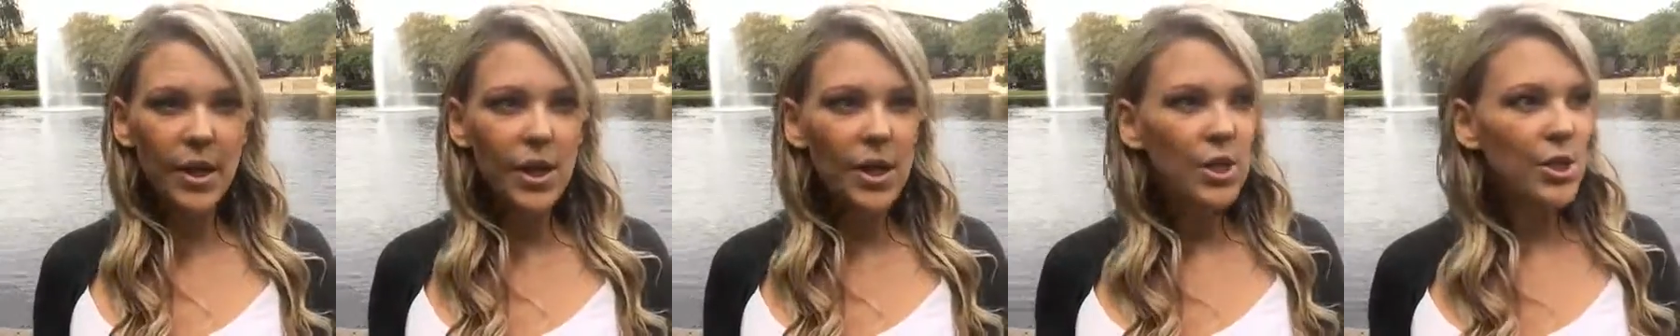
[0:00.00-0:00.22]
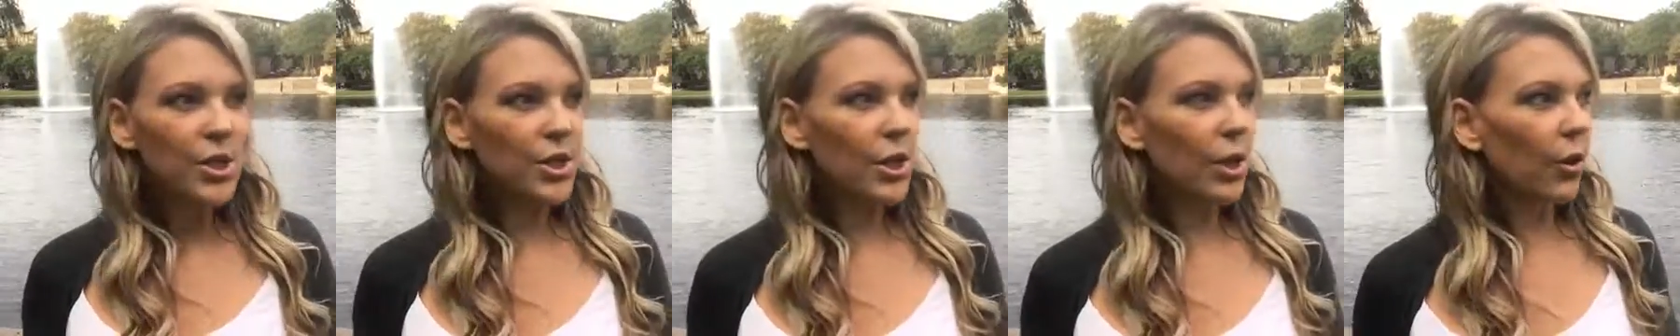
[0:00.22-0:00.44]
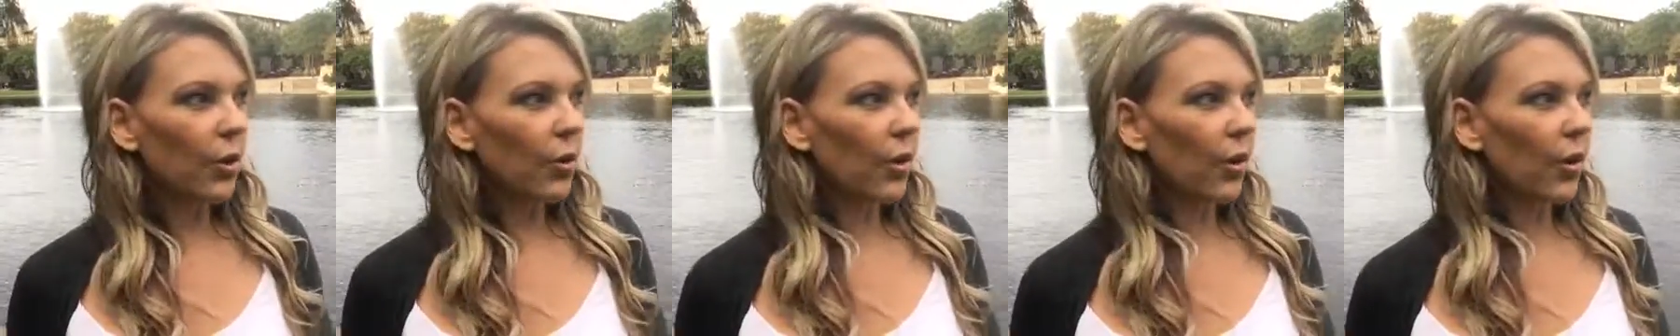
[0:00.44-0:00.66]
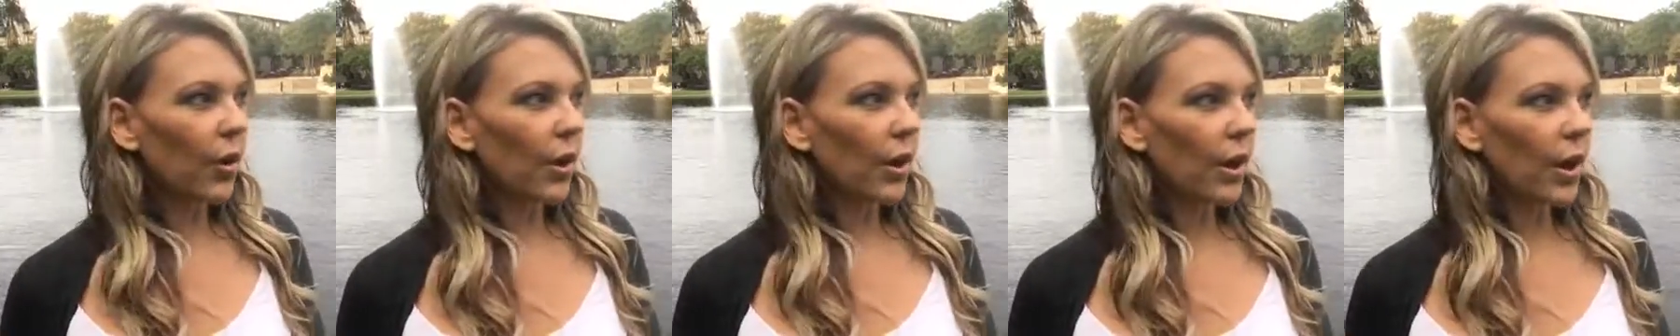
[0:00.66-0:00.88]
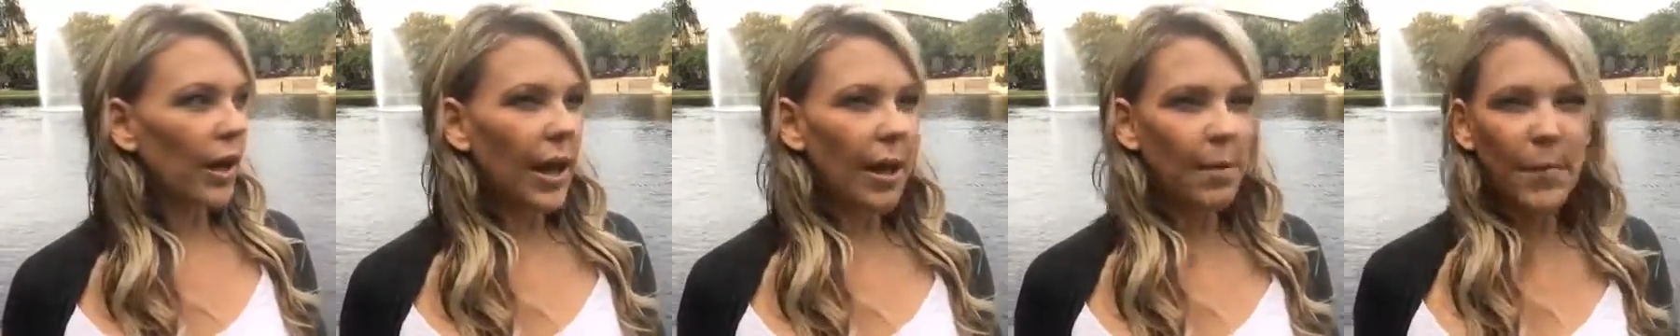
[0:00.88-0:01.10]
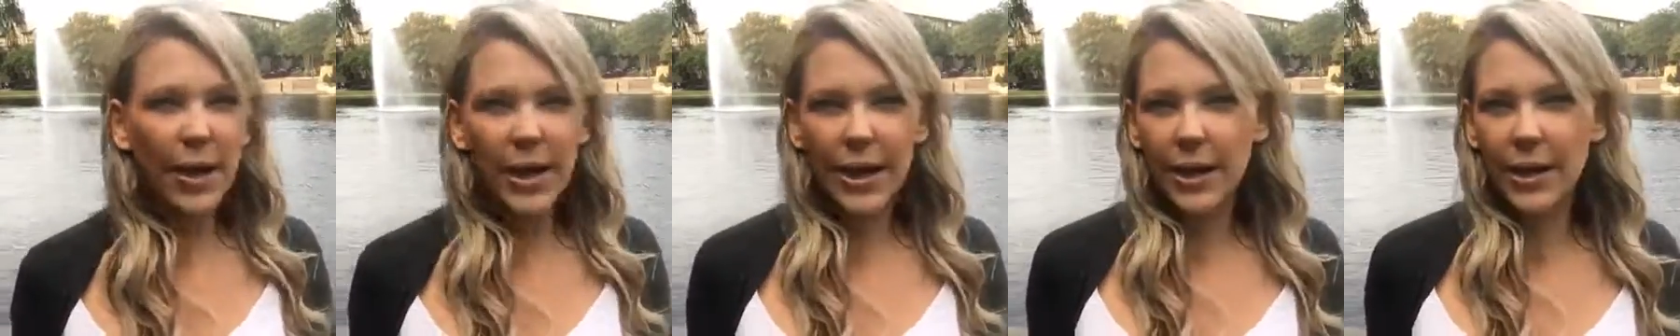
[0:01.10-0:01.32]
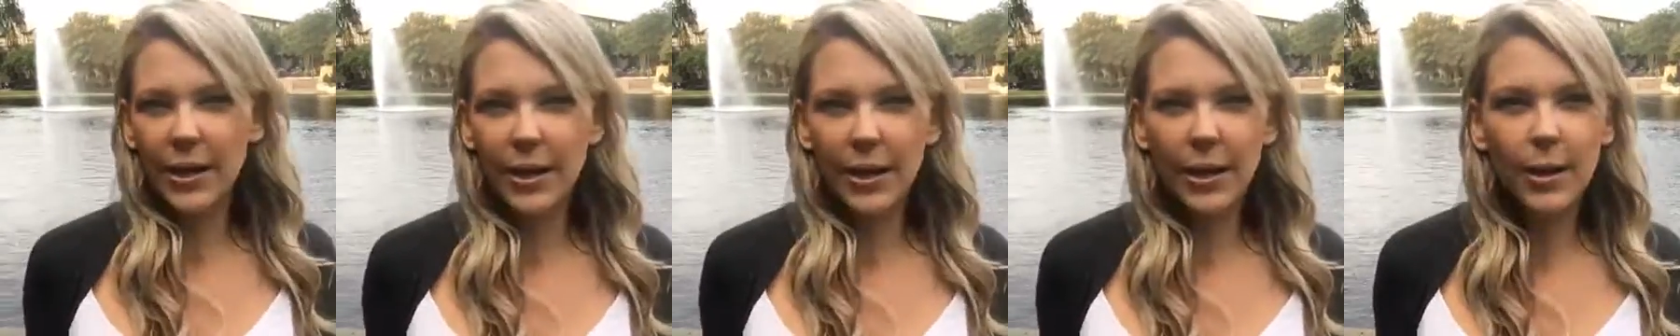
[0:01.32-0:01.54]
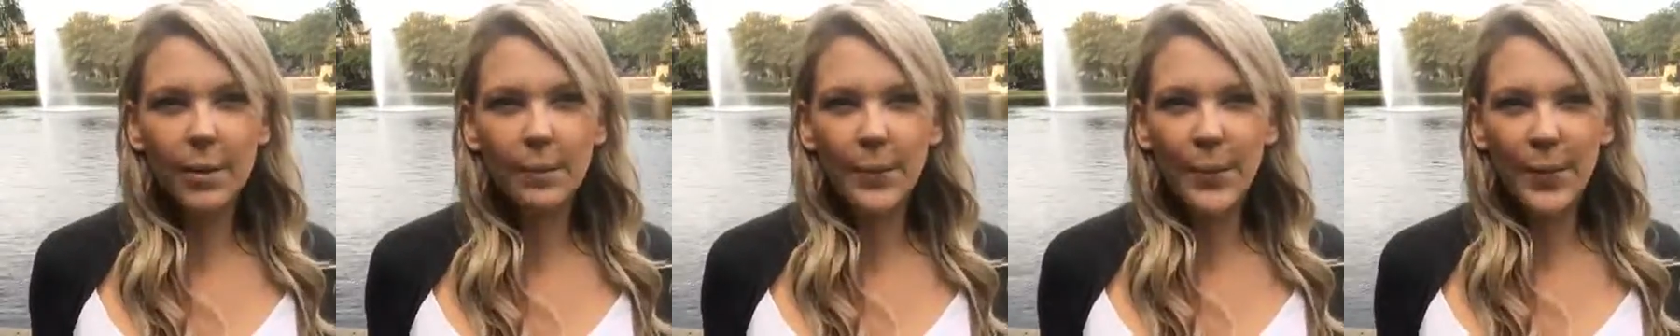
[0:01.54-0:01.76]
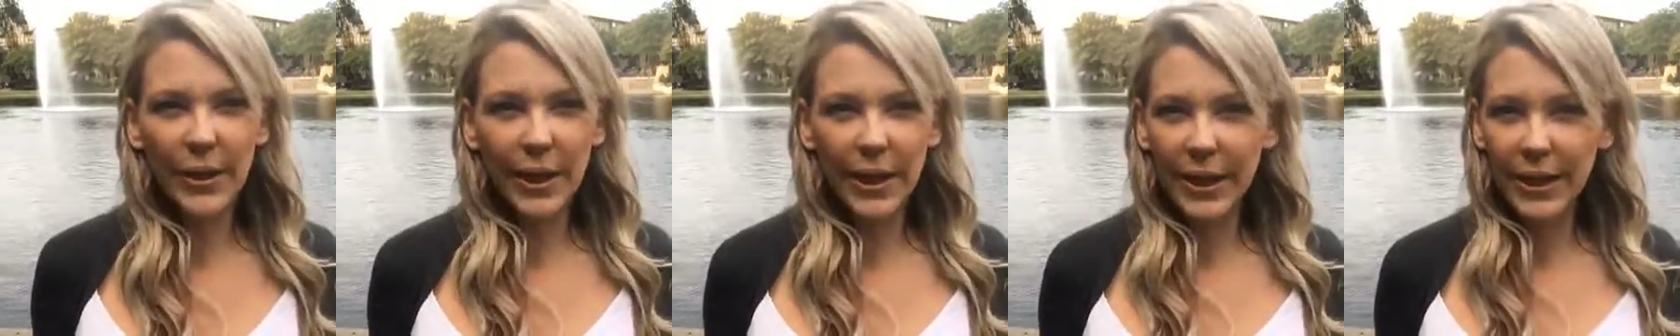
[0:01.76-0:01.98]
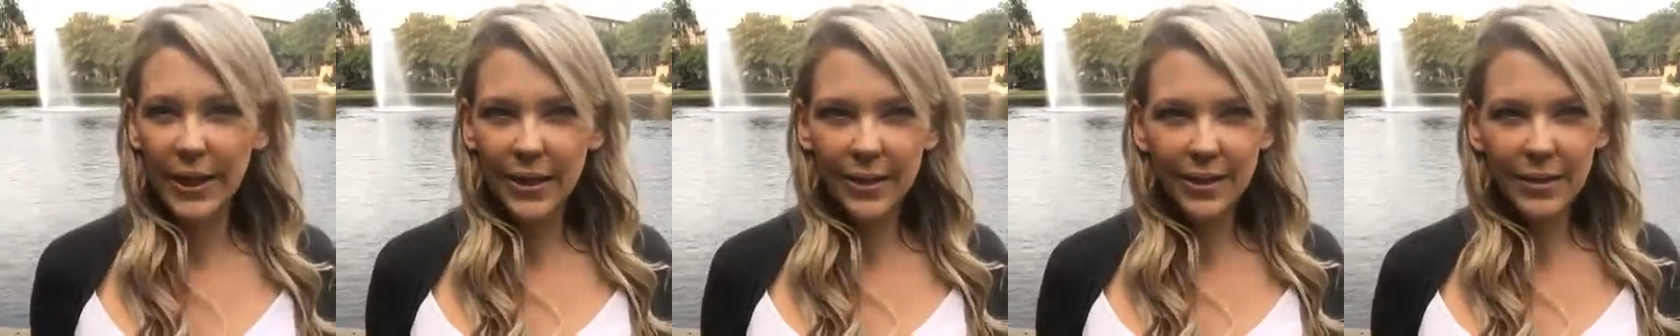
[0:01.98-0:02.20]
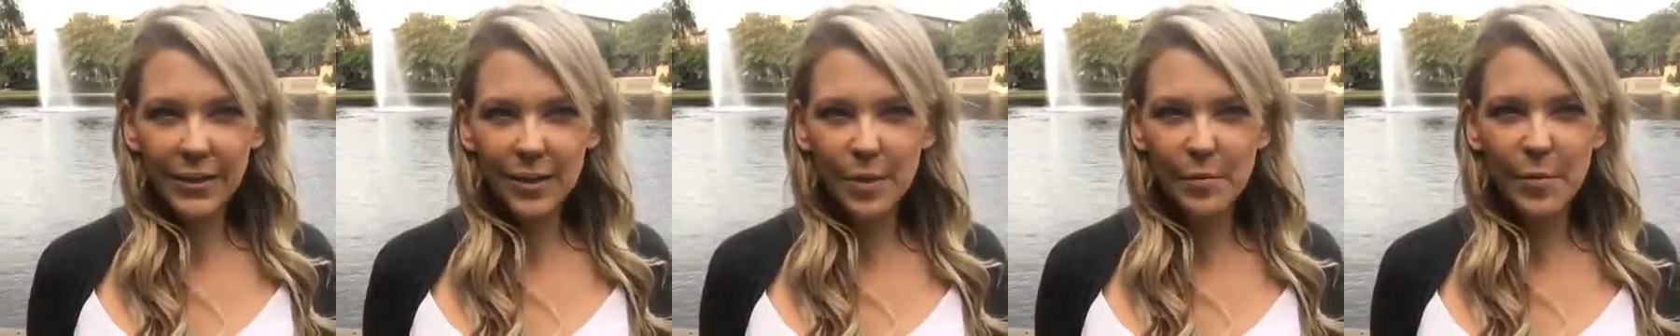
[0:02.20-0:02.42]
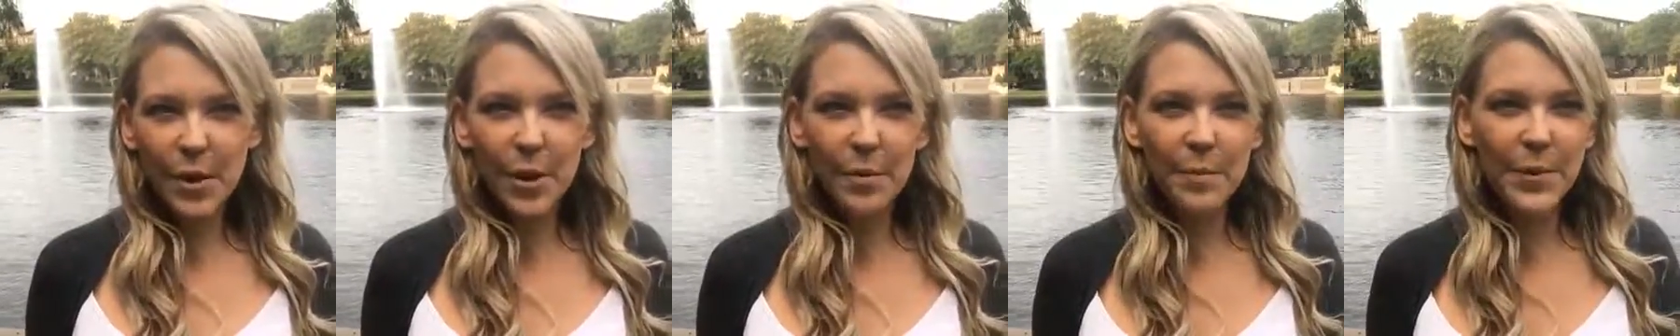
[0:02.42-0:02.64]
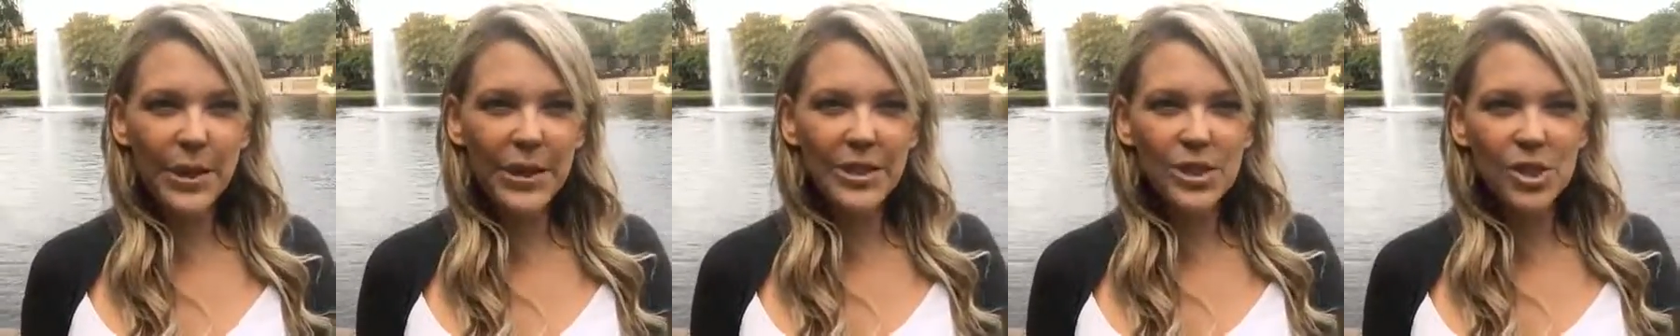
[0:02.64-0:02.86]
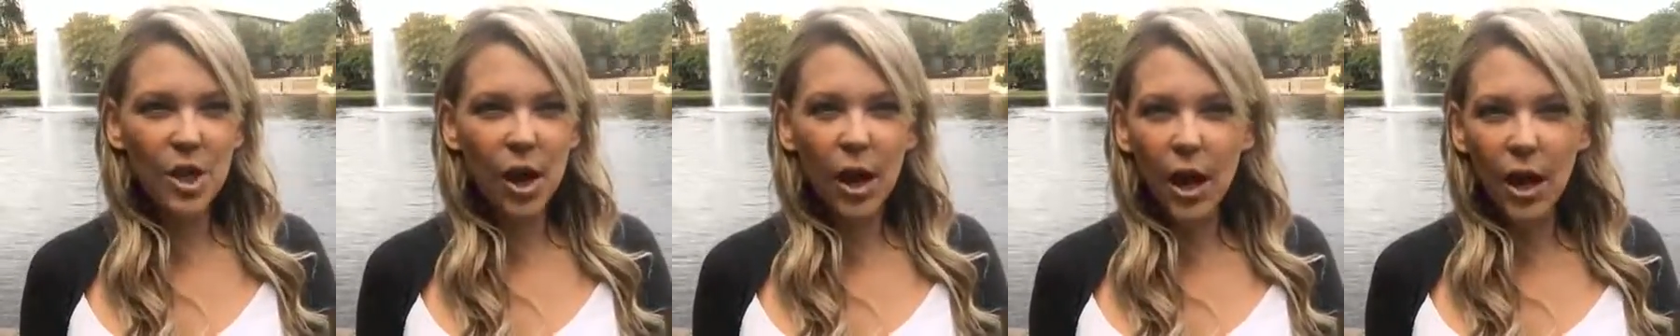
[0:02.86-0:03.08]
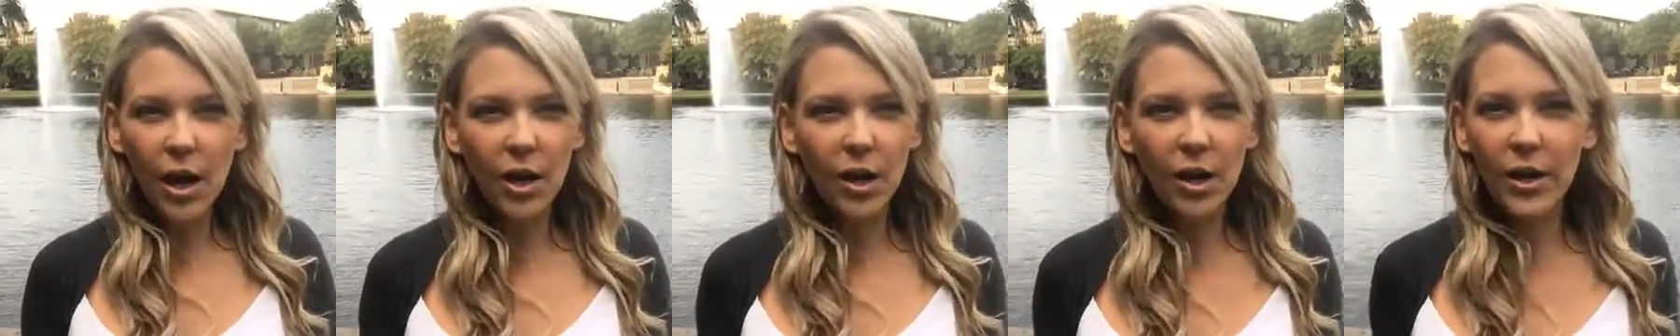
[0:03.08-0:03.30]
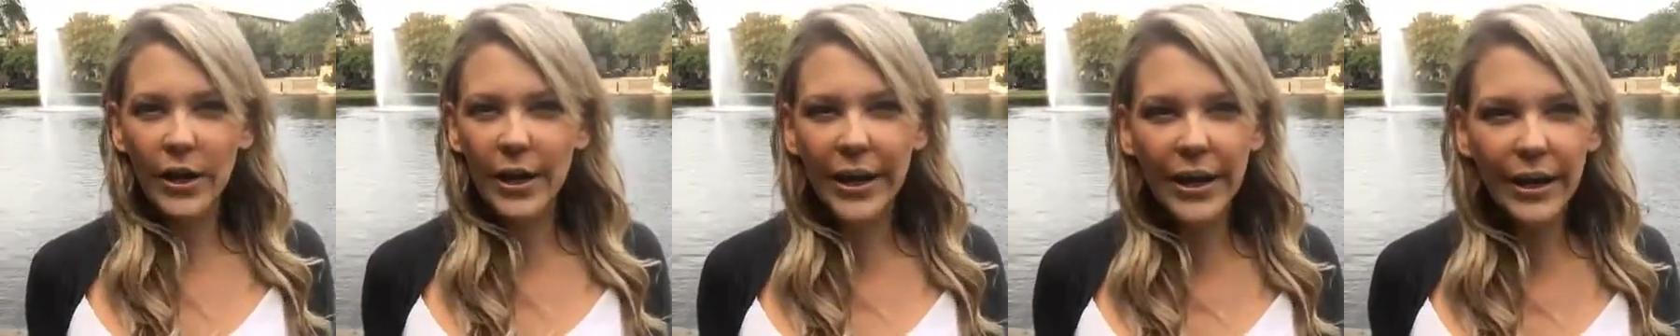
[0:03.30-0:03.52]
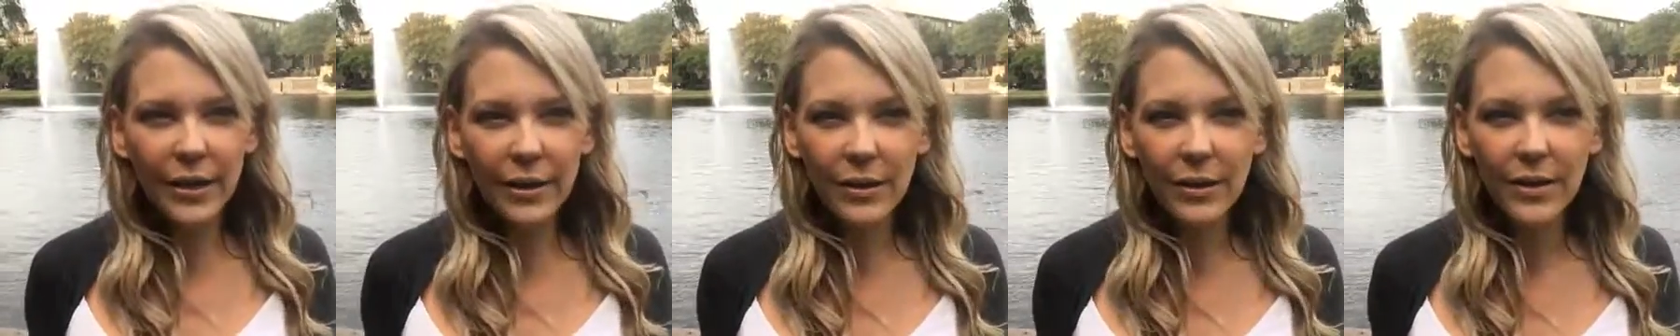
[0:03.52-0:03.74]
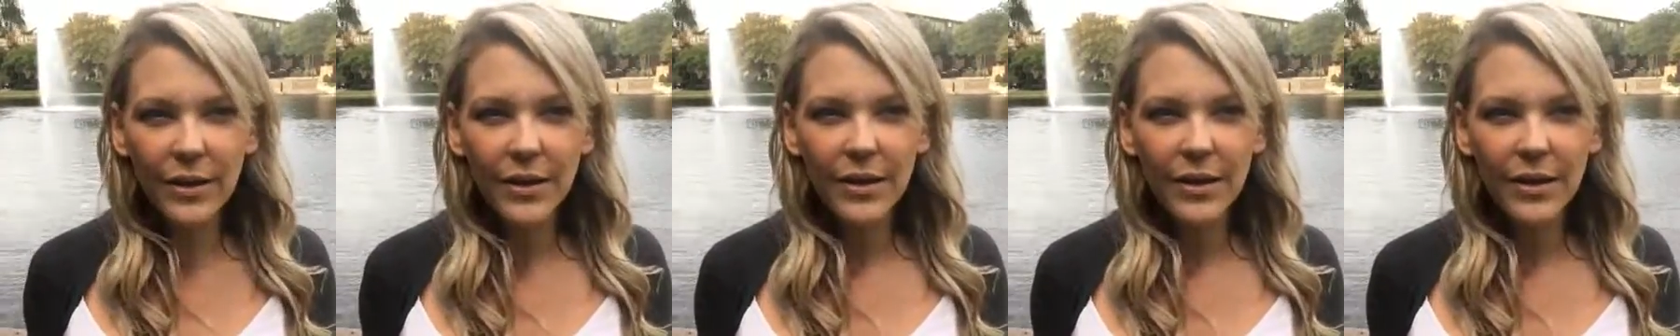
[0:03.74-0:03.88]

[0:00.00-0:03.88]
So, am I going to complain about my jaw hurting?